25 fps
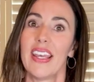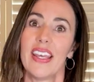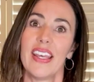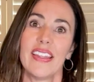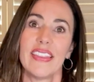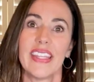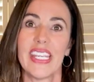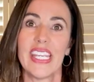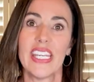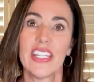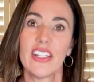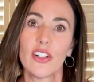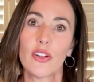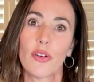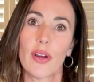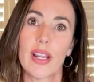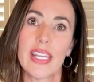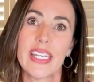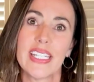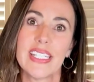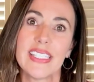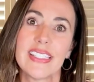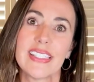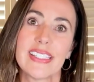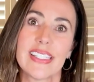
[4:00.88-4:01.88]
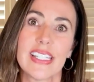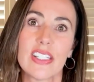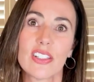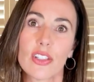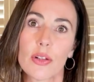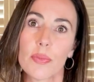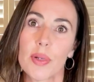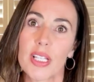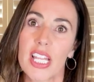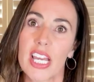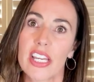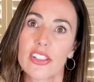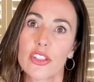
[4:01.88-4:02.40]
The integrated Cesar
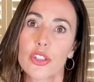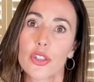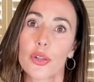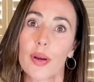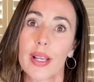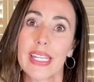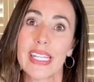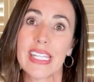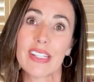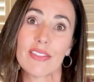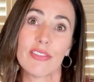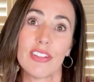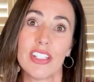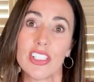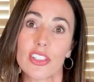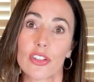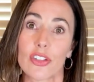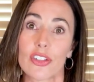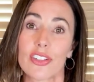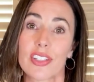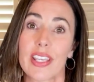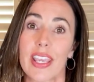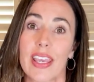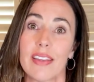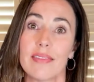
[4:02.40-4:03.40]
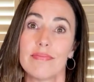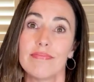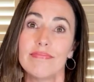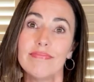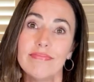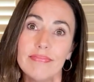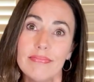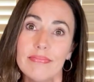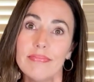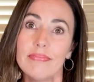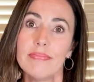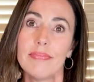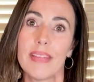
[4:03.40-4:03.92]
Millan training features get
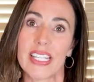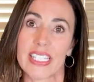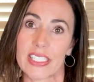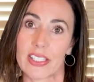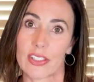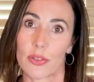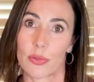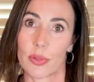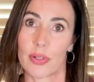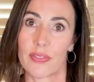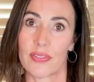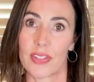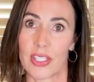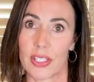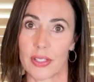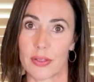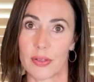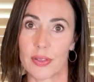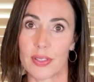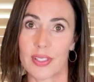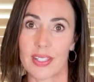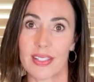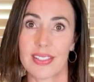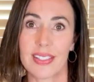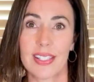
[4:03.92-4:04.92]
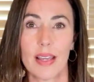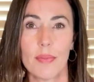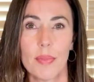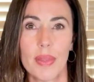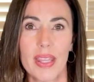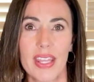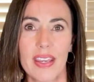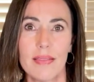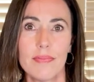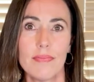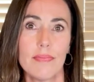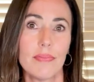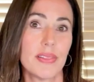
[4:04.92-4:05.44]
mixed reviews.
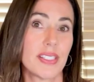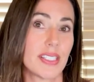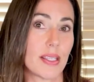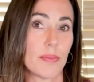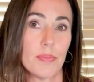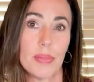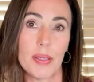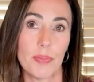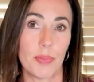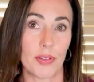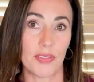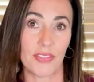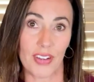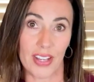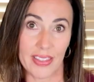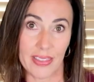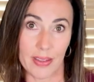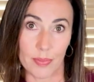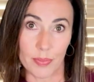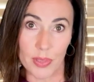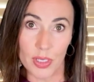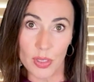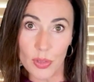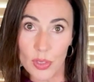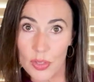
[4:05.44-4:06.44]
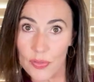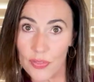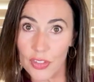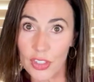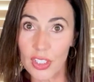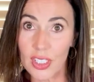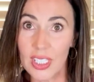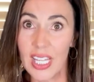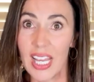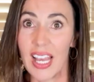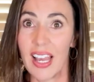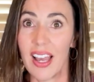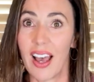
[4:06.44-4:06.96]
Some people find them
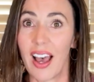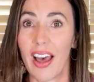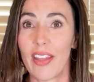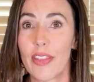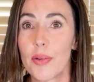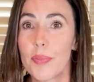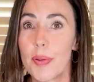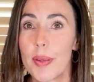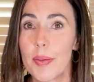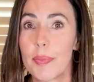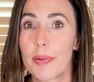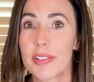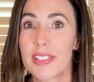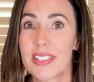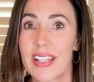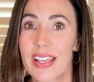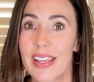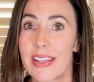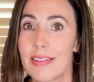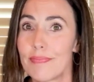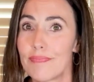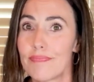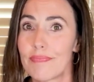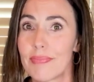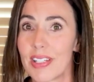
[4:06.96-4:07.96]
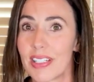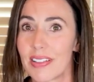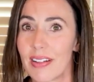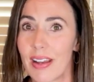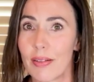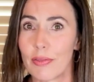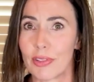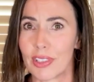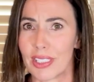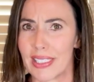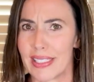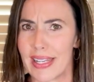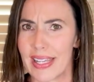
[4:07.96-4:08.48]
useful, other people say they're not
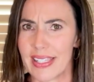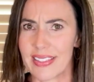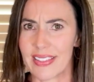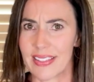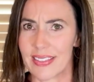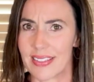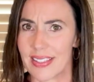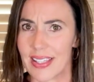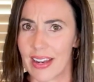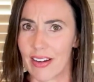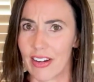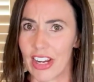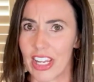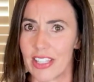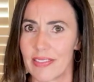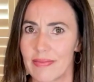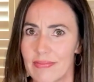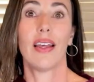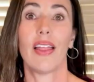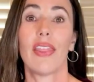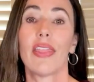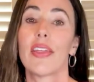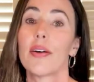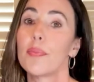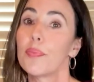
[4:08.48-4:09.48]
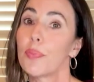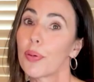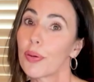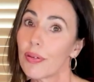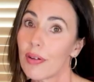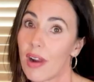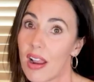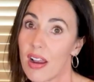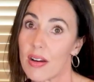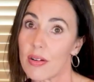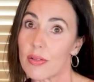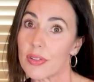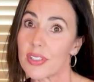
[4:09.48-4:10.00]
really necessary. The
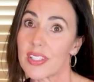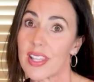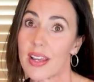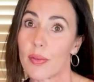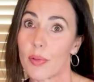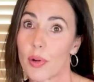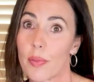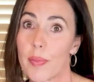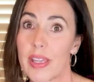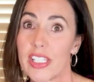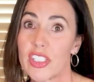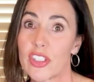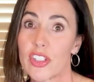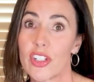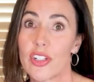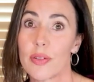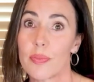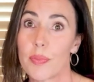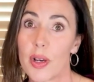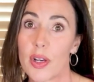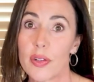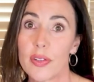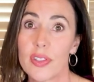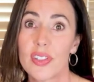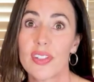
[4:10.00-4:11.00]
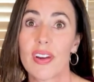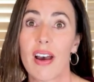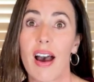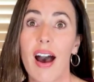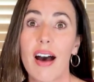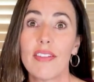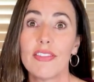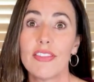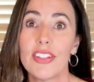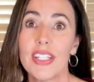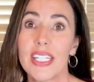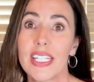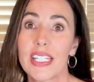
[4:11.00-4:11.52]
pros that were mentioned most
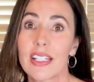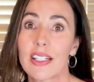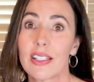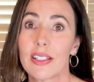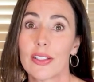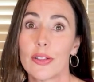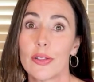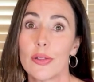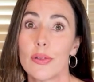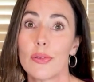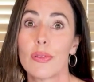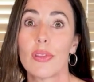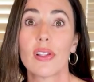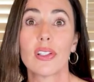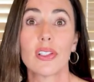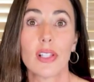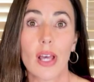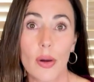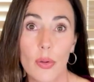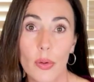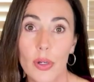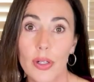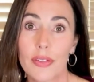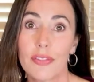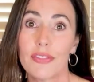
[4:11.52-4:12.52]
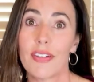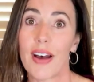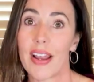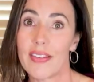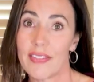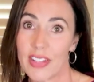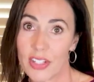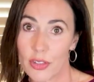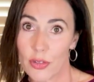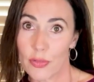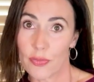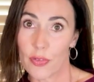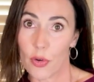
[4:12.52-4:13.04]
often include the lower
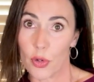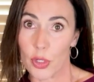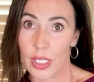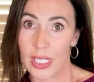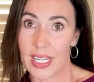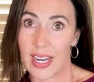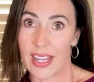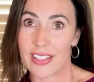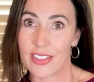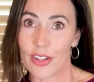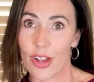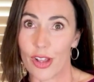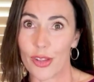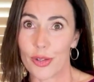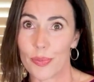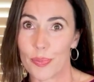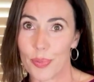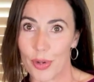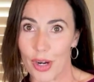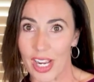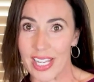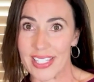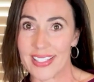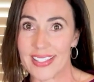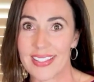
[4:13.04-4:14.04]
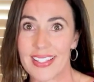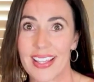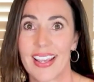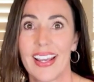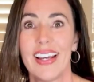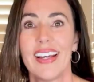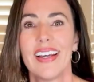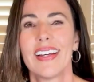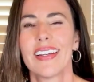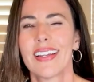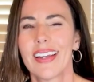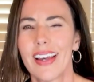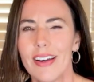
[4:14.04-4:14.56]
$549 price,
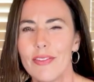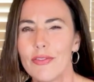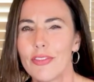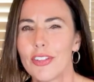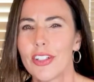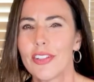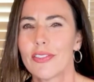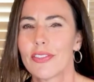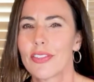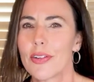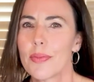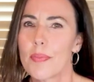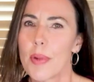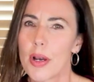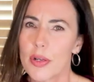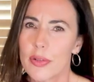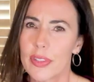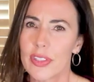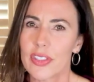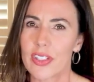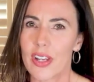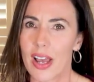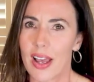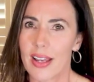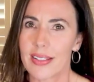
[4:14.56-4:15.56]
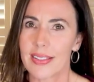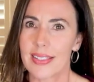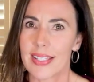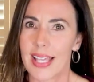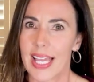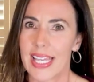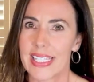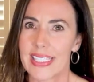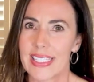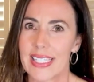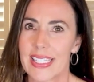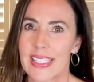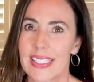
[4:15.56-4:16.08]
comfort for most dog
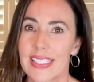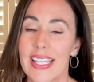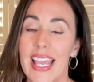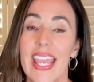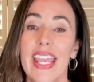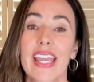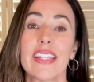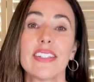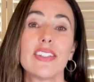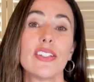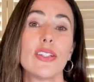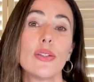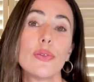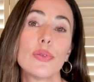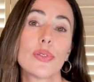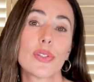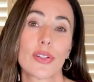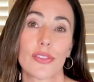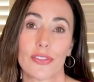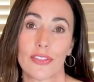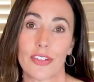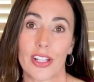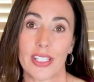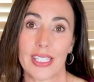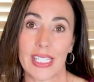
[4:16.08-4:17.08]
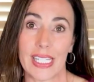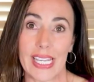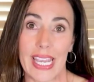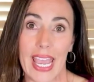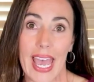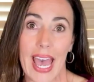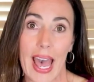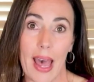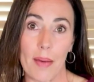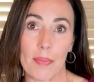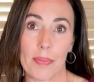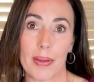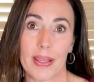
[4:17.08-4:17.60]
sizes, and user-friendly
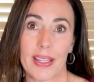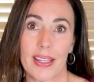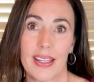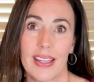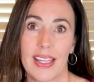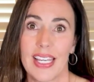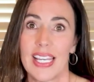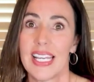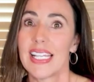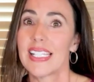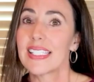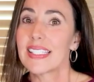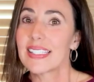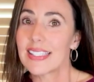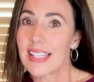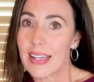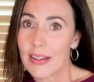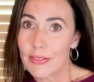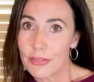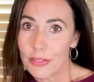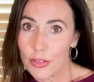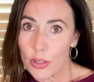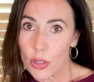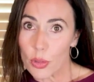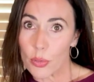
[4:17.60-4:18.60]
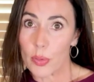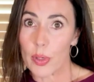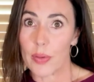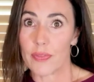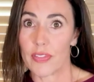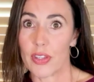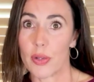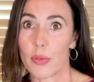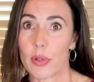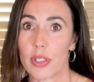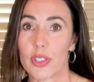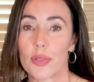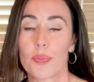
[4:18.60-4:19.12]
app. Several
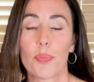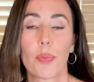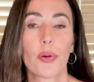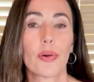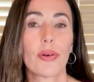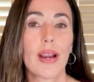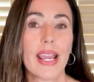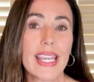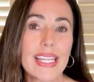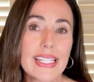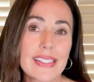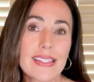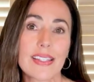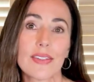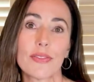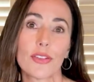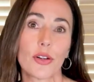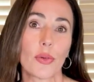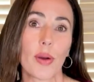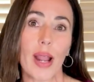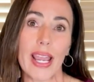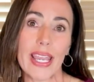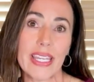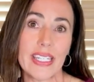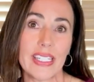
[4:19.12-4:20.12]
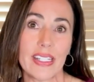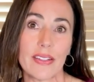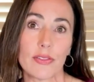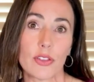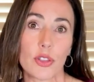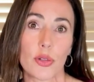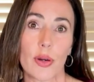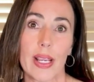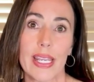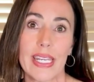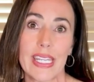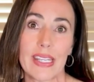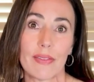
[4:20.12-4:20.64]
reviewers praise the variety of
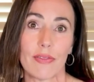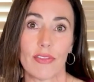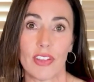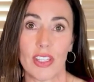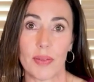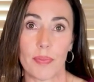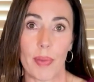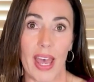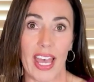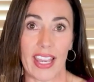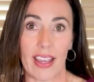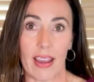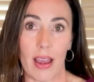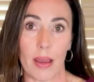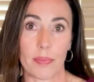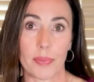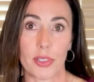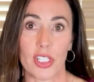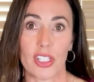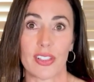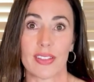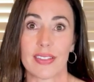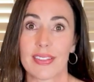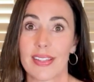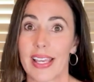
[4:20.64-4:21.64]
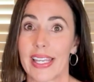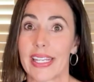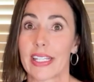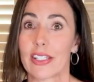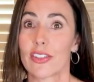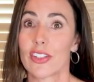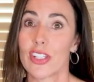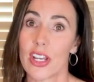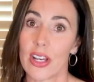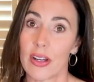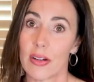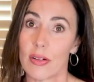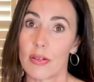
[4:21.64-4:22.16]
training feedback options like
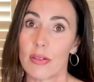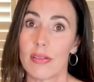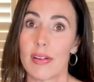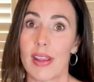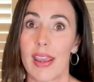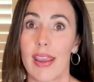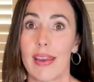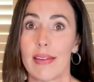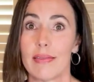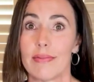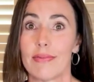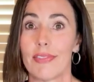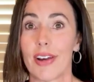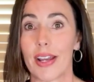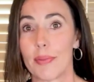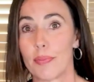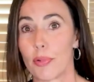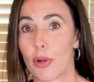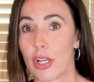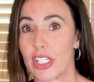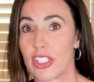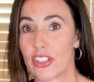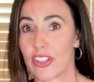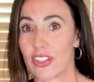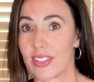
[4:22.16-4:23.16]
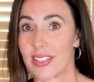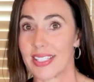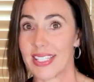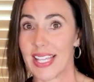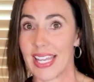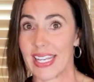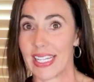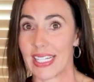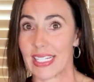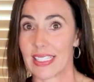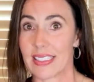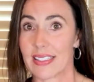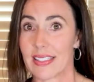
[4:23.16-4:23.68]
tone and vibration
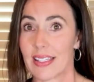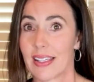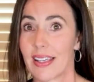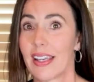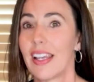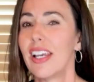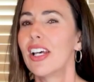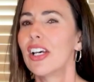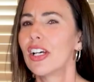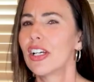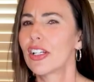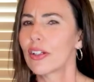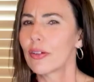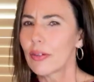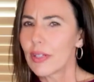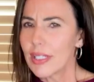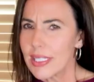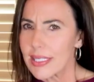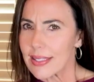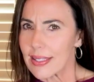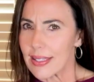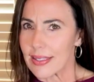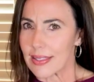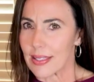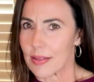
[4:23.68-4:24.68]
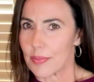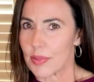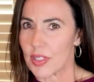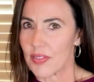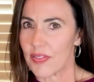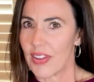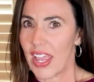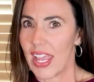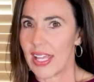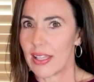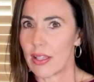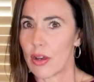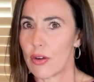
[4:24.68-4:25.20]
settings. Criticisms of
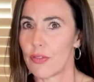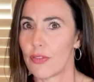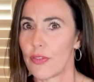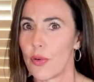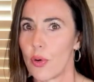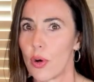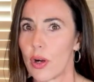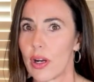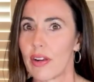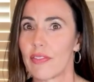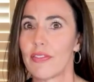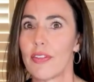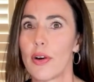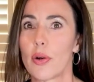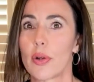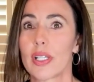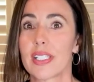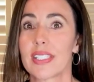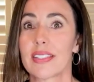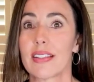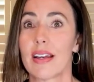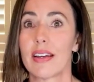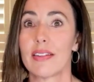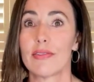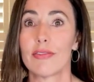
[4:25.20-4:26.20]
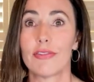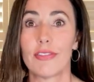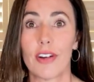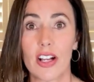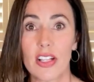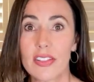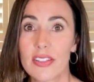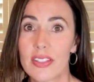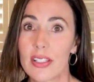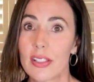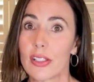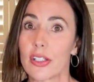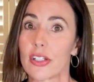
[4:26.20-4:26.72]
Halo 4 focus on
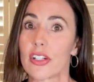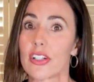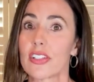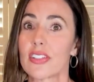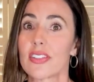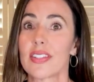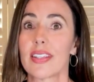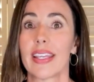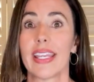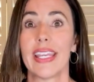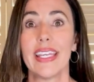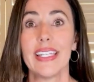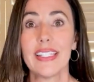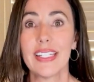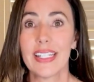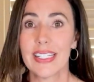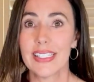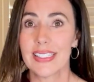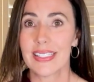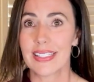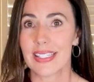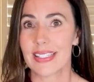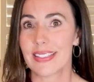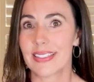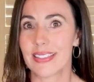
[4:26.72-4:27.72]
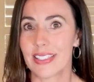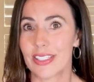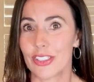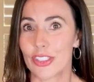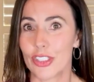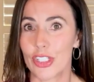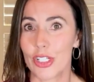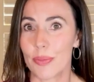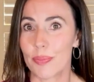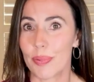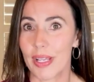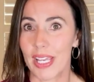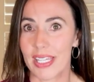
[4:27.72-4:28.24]
false alerts, inconsistent
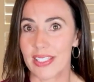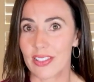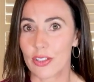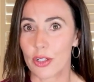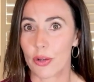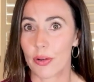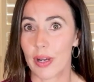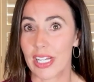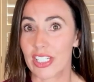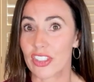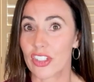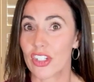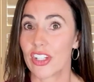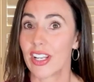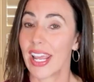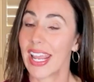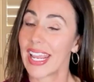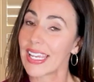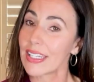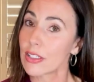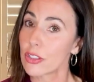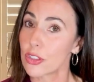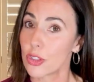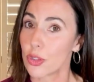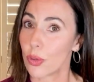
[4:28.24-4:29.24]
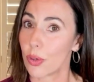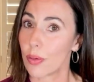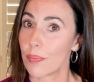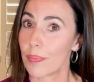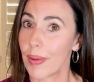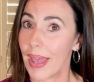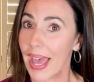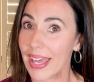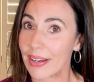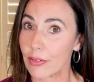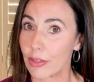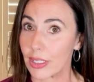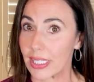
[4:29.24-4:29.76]
GPS correction, and a short
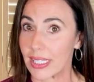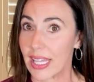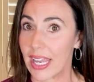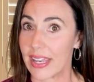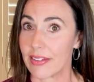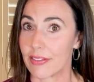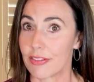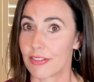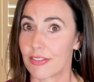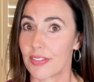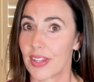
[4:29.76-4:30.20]
battery life.